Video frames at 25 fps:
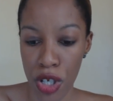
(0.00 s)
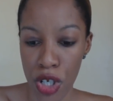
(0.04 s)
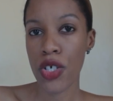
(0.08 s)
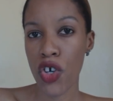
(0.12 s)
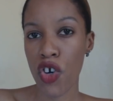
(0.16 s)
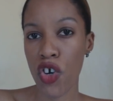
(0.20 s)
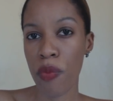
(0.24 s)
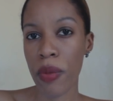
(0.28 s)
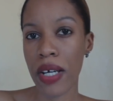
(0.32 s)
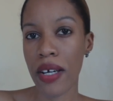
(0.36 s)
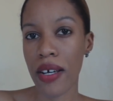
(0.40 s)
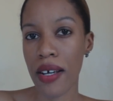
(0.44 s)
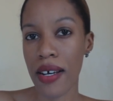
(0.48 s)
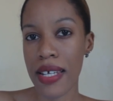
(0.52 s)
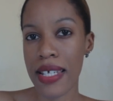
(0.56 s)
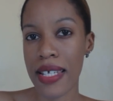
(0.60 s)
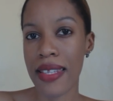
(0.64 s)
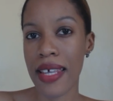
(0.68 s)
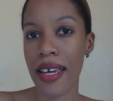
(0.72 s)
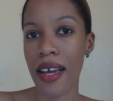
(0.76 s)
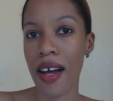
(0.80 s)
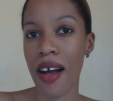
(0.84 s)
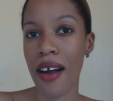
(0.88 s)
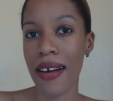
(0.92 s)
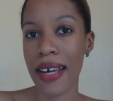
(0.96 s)
So because
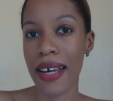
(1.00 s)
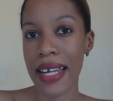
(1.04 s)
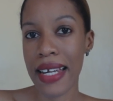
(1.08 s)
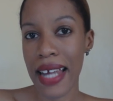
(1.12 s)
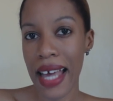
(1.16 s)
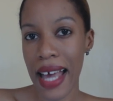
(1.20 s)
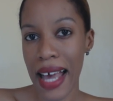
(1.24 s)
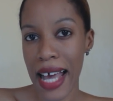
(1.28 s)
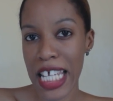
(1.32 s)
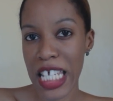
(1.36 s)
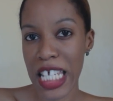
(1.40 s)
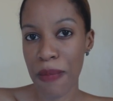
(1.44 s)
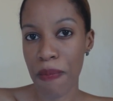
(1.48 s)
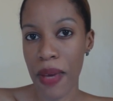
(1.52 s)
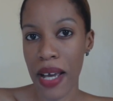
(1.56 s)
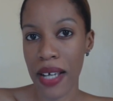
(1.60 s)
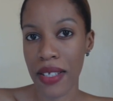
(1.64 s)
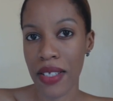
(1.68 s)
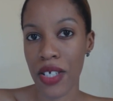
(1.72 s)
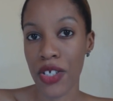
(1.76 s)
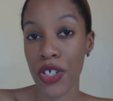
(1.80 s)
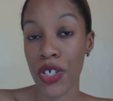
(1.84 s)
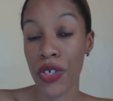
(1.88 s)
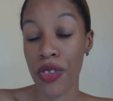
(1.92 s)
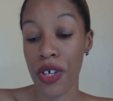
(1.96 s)
they are in
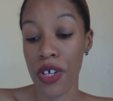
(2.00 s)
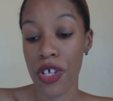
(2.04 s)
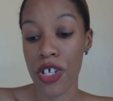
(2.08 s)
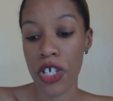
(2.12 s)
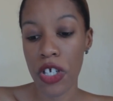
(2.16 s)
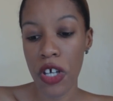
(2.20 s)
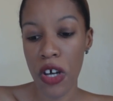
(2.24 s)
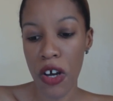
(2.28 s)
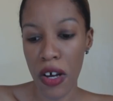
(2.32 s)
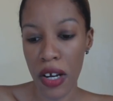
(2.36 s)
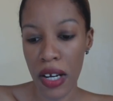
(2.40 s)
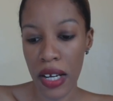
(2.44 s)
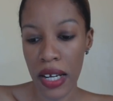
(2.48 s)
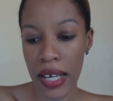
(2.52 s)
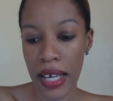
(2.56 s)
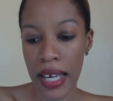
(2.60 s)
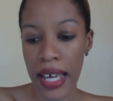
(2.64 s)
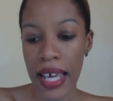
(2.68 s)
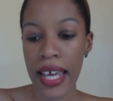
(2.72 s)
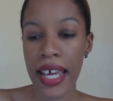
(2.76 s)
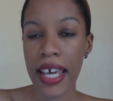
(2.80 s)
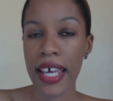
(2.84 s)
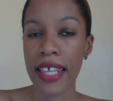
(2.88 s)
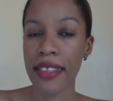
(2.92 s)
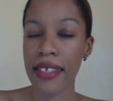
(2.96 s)
aspect to the Sun,
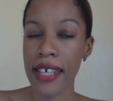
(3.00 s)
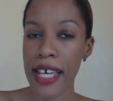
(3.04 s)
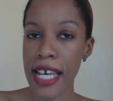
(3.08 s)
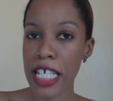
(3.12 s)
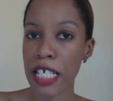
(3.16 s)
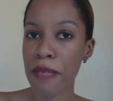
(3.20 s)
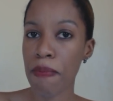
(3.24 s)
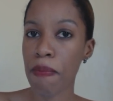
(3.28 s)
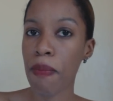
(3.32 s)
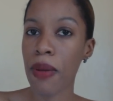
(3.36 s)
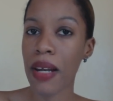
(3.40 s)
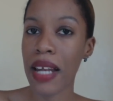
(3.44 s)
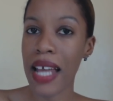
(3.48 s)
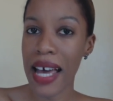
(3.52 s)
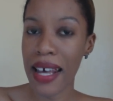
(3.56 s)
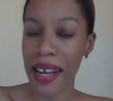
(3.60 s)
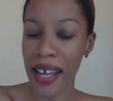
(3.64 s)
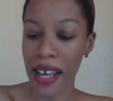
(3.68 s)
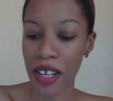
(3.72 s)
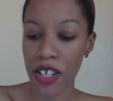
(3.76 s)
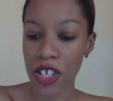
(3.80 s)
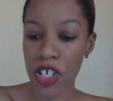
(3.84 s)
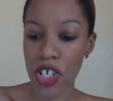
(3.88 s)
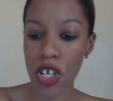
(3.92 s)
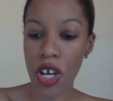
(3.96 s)
these
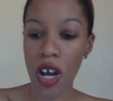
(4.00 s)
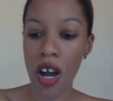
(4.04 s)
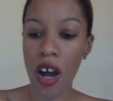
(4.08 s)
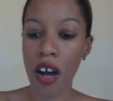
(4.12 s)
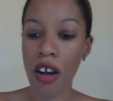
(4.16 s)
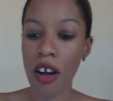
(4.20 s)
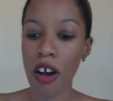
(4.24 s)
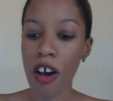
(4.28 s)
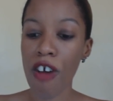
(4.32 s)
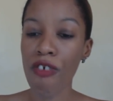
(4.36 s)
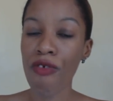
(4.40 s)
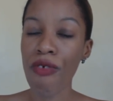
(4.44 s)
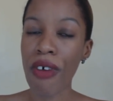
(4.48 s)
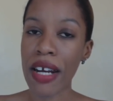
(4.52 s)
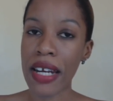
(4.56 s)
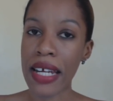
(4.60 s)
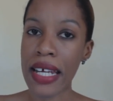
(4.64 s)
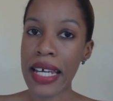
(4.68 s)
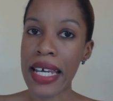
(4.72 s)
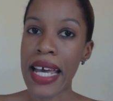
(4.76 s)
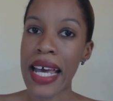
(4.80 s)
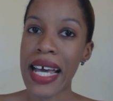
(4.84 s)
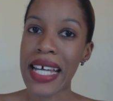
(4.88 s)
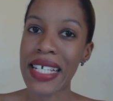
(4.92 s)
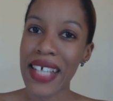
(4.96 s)
planets are
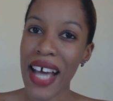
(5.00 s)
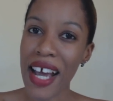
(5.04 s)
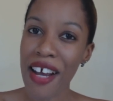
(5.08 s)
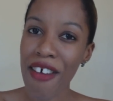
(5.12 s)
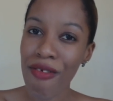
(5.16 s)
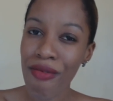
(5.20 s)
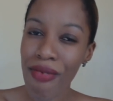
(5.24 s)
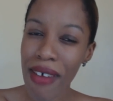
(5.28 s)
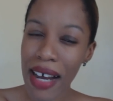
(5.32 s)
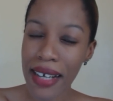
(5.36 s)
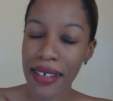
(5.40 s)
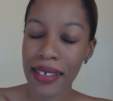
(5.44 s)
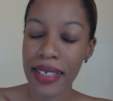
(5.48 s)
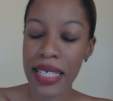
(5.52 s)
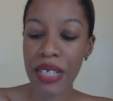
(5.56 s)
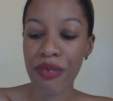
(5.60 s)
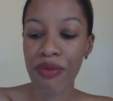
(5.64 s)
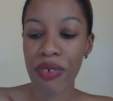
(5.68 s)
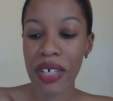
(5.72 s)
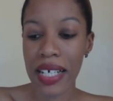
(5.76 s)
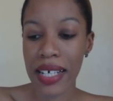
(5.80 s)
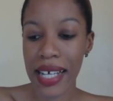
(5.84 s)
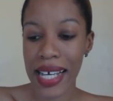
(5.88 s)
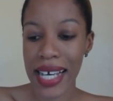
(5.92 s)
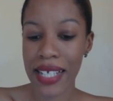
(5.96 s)
already directly
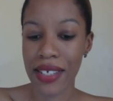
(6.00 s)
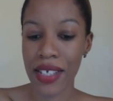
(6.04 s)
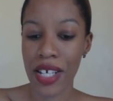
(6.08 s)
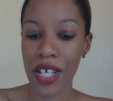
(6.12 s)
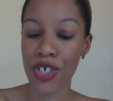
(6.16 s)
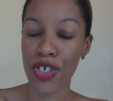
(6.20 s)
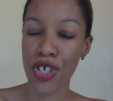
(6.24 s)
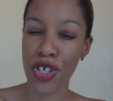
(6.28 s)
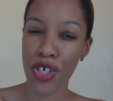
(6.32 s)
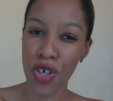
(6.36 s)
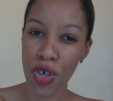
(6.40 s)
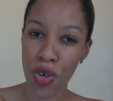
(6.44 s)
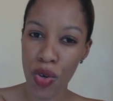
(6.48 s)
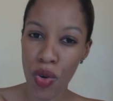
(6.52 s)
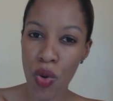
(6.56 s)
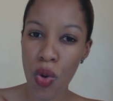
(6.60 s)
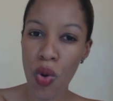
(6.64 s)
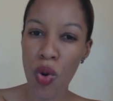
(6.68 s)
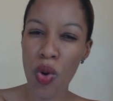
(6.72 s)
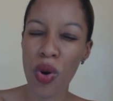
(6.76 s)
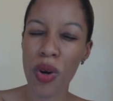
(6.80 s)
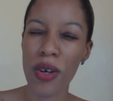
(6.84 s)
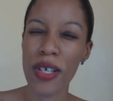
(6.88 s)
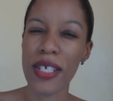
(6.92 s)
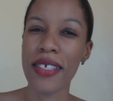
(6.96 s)
related to your
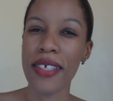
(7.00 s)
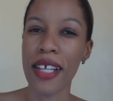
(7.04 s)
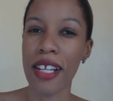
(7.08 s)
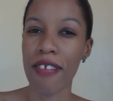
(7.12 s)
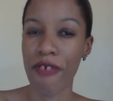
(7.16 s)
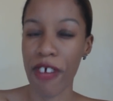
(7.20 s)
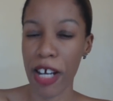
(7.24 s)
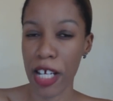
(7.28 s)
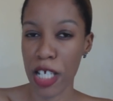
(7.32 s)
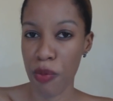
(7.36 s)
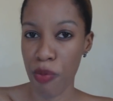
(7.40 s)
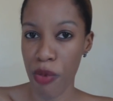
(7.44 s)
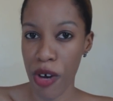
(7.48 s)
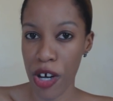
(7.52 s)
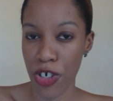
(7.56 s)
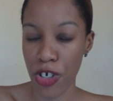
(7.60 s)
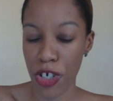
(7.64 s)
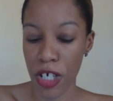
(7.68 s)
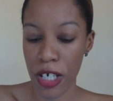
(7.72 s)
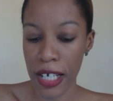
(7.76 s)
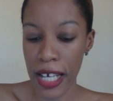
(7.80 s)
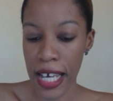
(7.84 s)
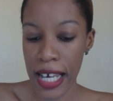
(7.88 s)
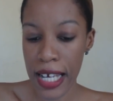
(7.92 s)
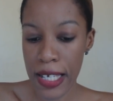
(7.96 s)
core
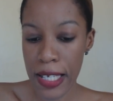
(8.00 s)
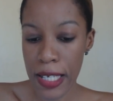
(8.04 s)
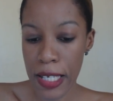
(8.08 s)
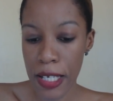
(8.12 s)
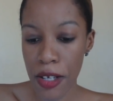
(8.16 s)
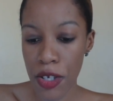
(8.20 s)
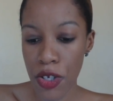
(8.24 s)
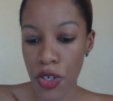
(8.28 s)
self-expression, yes?